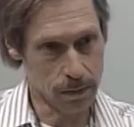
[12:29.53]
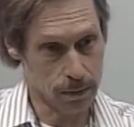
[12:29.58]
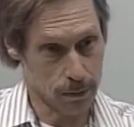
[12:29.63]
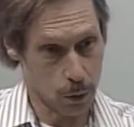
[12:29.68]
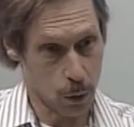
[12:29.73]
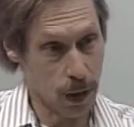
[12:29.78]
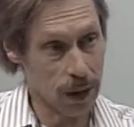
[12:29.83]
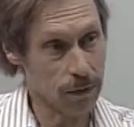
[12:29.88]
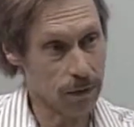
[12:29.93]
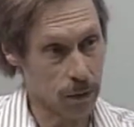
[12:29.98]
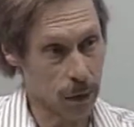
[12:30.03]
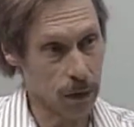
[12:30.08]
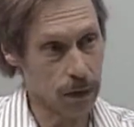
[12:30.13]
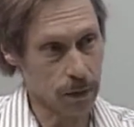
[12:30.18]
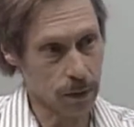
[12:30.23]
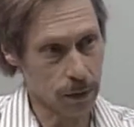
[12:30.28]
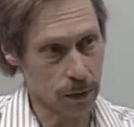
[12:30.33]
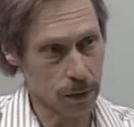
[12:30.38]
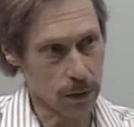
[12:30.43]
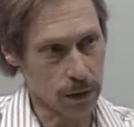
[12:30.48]
quite
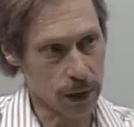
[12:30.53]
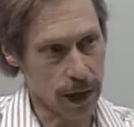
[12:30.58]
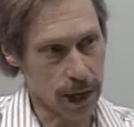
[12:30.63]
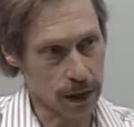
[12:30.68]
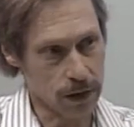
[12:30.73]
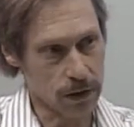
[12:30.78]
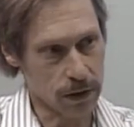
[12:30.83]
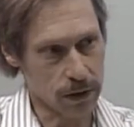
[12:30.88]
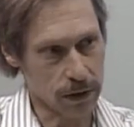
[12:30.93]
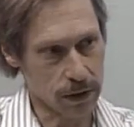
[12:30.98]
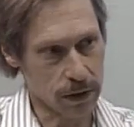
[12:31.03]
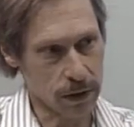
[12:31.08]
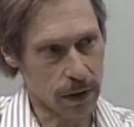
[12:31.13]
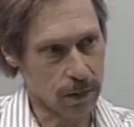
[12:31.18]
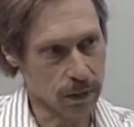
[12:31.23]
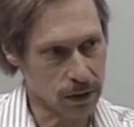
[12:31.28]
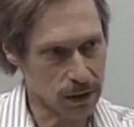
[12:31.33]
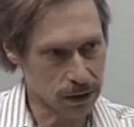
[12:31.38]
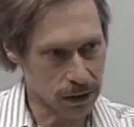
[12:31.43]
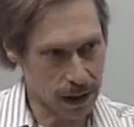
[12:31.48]
vulnerable, actually,
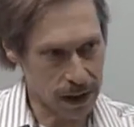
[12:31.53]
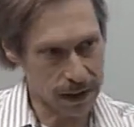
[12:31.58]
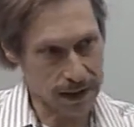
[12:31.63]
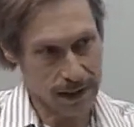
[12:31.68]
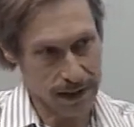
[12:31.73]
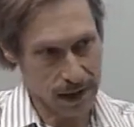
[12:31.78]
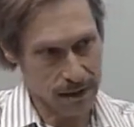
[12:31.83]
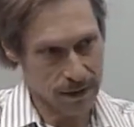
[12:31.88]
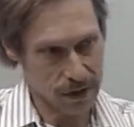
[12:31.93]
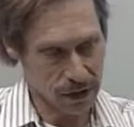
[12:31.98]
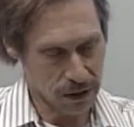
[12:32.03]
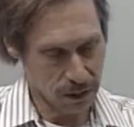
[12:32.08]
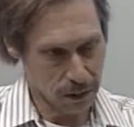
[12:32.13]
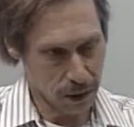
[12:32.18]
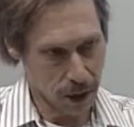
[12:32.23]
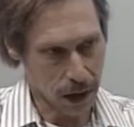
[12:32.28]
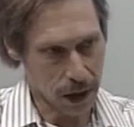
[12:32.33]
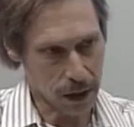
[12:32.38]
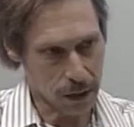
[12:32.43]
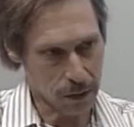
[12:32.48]
up until that 7-year
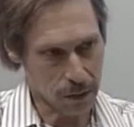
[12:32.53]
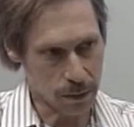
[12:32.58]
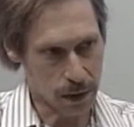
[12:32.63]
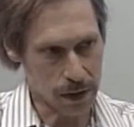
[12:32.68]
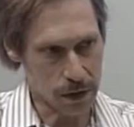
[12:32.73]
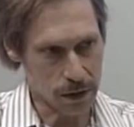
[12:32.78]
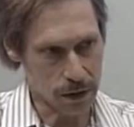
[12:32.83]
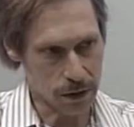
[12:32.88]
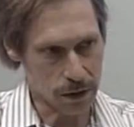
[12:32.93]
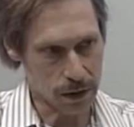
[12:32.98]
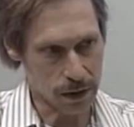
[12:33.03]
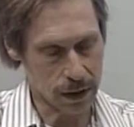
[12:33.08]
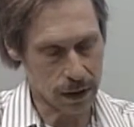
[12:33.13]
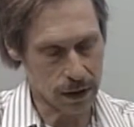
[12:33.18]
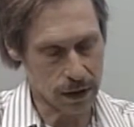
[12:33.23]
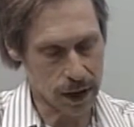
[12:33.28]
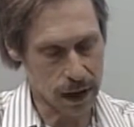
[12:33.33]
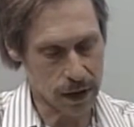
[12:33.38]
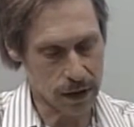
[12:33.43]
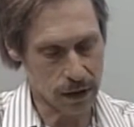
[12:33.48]
mark when you should
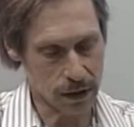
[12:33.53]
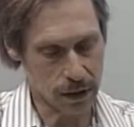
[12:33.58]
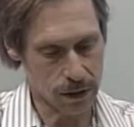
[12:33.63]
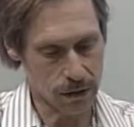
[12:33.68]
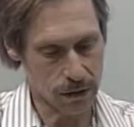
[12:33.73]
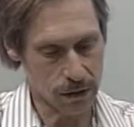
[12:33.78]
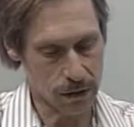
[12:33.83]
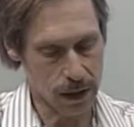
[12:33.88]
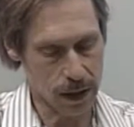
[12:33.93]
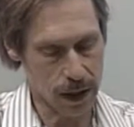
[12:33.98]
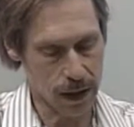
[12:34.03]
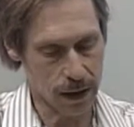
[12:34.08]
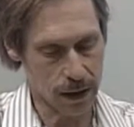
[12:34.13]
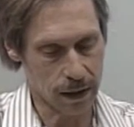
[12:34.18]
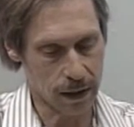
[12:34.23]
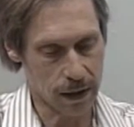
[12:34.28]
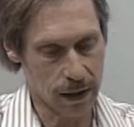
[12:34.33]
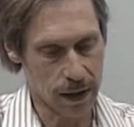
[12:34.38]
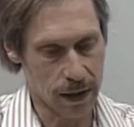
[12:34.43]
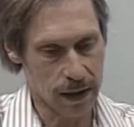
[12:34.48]
get tenure if you get
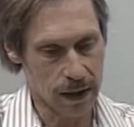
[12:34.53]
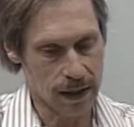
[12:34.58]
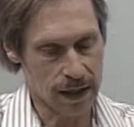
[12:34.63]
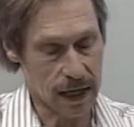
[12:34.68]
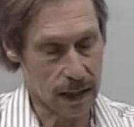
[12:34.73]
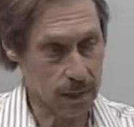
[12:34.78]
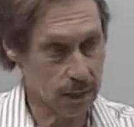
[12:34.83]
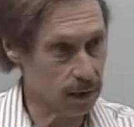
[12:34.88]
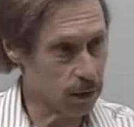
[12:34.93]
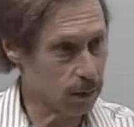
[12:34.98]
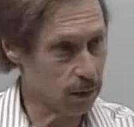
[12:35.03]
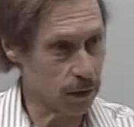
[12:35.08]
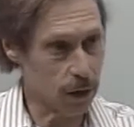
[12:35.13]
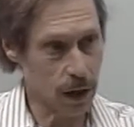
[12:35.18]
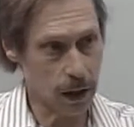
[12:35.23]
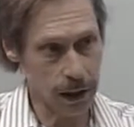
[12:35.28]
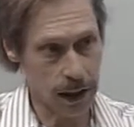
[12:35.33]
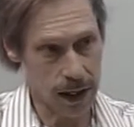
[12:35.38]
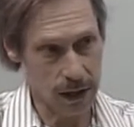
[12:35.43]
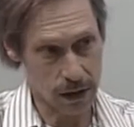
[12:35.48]
it. Same thing with
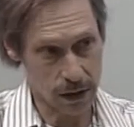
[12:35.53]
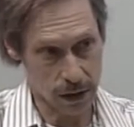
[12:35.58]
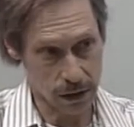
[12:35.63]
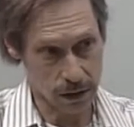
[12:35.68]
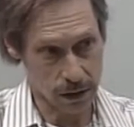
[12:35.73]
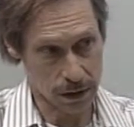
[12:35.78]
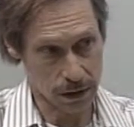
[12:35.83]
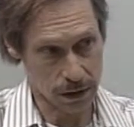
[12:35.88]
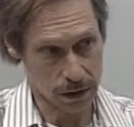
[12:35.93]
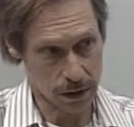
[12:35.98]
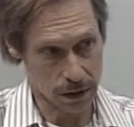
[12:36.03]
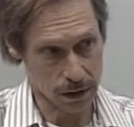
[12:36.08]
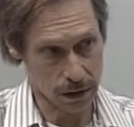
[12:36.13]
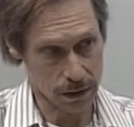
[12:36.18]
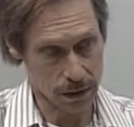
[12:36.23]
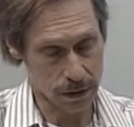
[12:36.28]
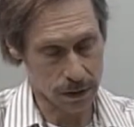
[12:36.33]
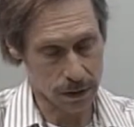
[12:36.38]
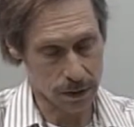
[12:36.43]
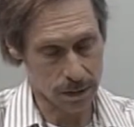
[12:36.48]
all adjunct
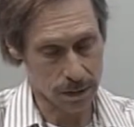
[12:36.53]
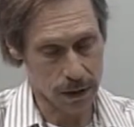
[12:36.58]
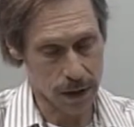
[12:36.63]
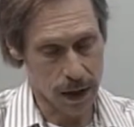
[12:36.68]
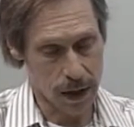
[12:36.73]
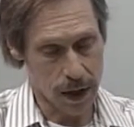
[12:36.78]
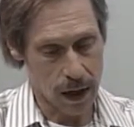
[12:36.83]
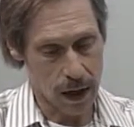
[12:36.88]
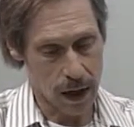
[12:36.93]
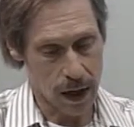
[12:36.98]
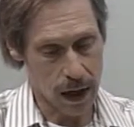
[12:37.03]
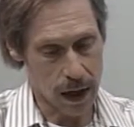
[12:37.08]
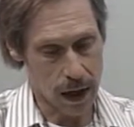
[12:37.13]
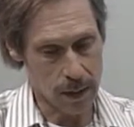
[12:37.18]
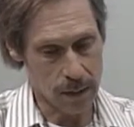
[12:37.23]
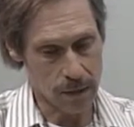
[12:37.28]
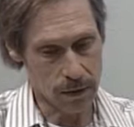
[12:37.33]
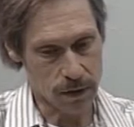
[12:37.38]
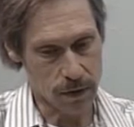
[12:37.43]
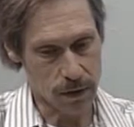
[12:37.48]
instructors.
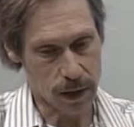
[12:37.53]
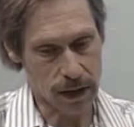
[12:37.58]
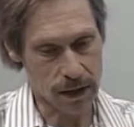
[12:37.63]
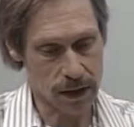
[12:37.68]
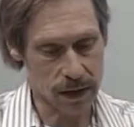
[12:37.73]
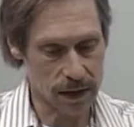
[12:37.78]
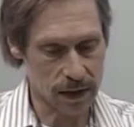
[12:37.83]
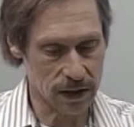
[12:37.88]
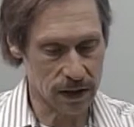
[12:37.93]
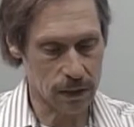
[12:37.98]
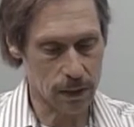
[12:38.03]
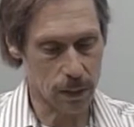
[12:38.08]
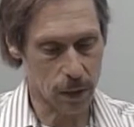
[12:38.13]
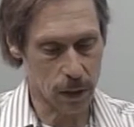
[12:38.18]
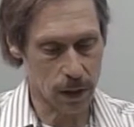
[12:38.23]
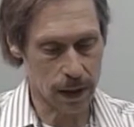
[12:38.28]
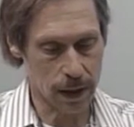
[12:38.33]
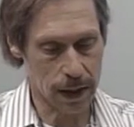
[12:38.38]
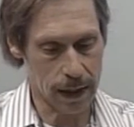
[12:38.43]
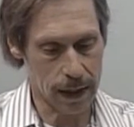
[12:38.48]
So I think it's
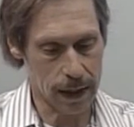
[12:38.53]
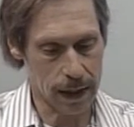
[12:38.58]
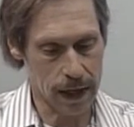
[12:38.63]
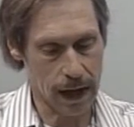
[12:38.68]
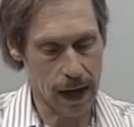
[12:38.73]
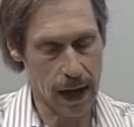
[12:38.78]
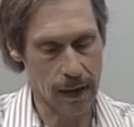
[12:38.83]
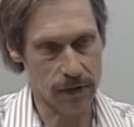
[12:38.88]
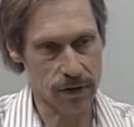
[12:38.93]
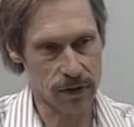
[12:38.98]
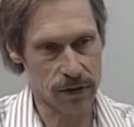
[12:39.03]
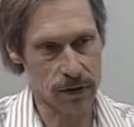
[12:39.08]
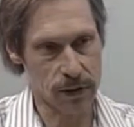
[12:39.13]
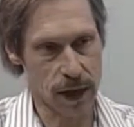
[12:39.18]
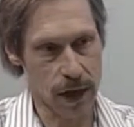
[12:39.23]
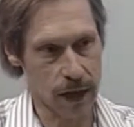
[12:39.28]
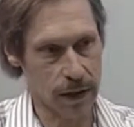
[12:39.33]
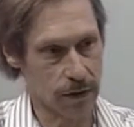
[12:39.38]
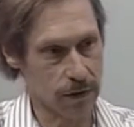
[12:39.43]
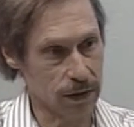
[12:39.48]
important that they have some
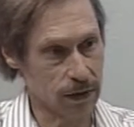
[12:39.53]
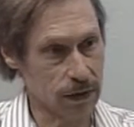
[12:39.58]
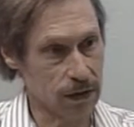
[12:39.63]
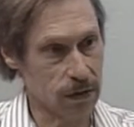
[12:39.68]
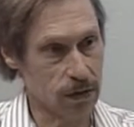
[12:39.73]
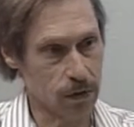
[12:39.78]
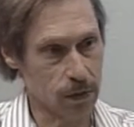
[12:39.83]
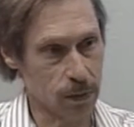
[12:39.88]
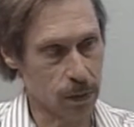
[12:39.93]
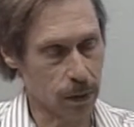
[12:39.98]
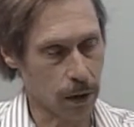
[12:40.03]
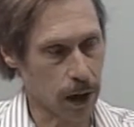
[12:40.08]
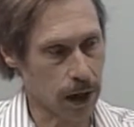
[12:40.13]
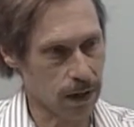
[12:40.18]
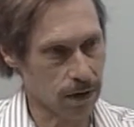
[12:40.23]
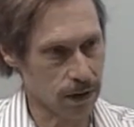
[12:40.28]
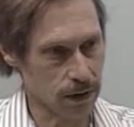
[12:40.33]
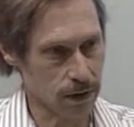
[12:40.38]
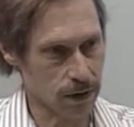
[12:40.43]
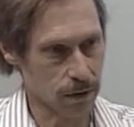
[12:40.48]
kind of at least due
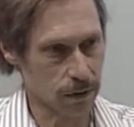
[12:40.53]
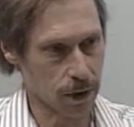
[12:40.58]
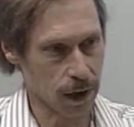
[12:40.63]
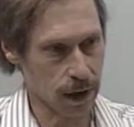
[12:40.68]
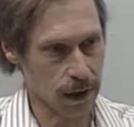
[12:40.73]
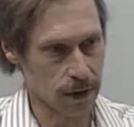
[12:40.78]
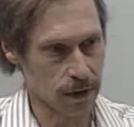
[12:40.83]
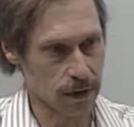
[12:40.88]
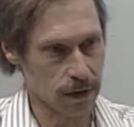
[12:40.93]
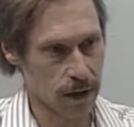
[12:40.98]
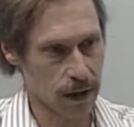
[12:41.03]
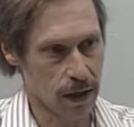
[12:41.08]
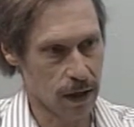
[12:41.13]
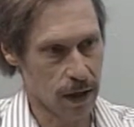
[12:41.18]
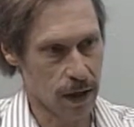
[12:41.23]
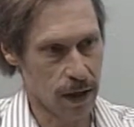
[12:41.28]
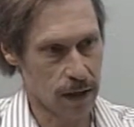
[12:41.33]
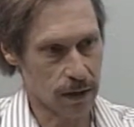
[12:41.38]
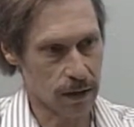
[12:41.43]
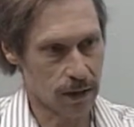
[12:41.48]
process rights
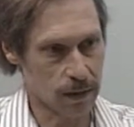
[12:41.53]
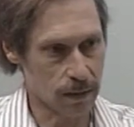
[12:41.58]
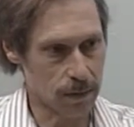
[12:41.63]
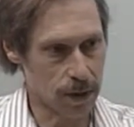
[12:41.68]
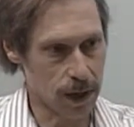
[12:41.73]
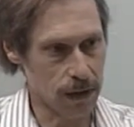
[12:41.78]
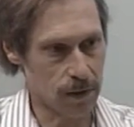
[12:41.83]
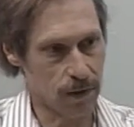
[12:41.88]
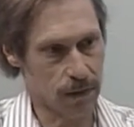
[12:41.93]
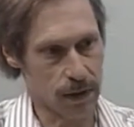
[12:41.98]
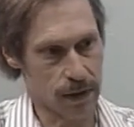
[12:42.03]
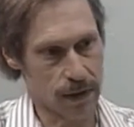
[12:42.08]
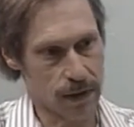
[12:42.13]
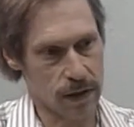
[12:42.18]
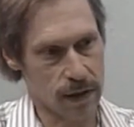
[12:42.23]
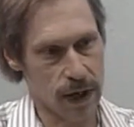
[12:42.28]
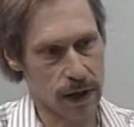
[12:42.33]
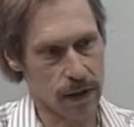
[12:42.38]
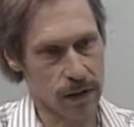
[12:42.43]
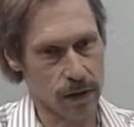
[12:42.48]
and some benefits
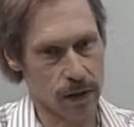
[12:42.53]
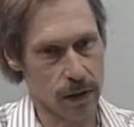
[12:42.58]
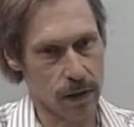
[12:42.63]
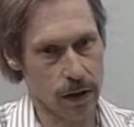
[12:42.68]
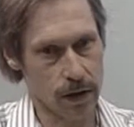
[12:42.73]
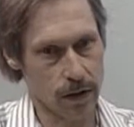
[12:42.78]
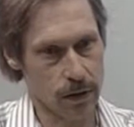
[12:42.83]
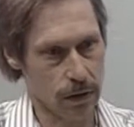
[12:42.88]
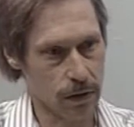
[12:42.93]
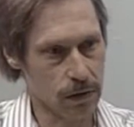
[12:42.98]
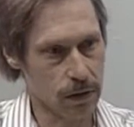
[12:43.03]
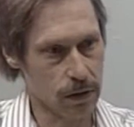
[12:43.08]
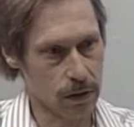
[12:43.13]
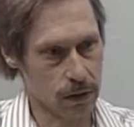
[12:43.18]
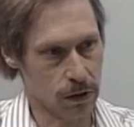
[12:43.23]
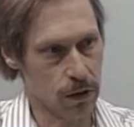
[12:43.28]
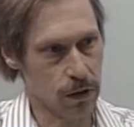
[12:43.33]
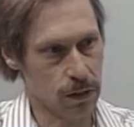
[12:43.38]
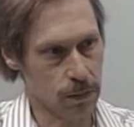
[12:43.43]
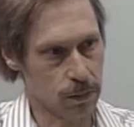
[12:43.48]
that, you know, a
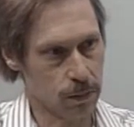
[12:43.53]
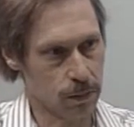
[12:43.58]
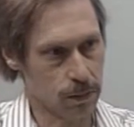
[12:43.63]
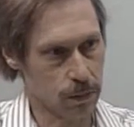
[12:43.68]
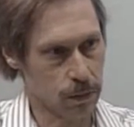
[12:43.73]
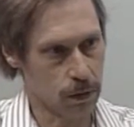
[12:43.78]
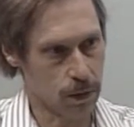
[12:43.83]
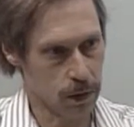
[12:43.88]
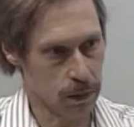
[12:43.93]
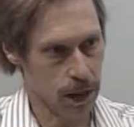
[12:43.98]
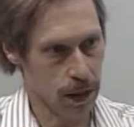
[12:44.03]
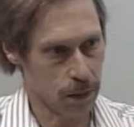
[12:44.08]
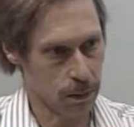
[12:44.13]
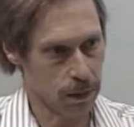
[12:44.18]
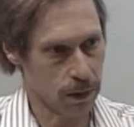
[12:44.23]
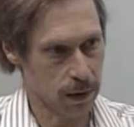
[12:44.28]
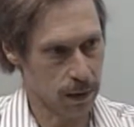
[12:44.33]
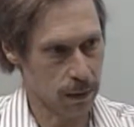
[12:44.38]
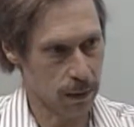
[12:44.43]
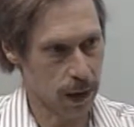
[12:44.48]
union could
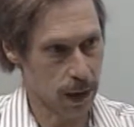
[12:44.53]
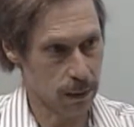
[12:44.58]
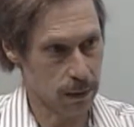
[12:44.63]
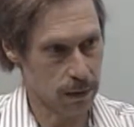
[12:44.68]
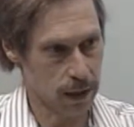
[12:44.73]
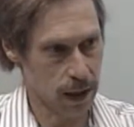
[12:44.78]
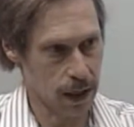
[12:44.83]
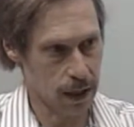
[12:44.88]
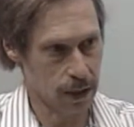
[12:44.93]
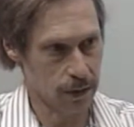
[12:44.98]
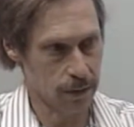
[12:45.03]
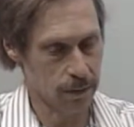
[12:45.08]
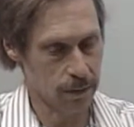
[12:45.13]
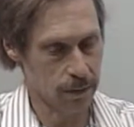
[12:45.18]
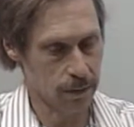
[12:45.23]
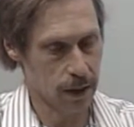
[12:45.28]
help them obtain.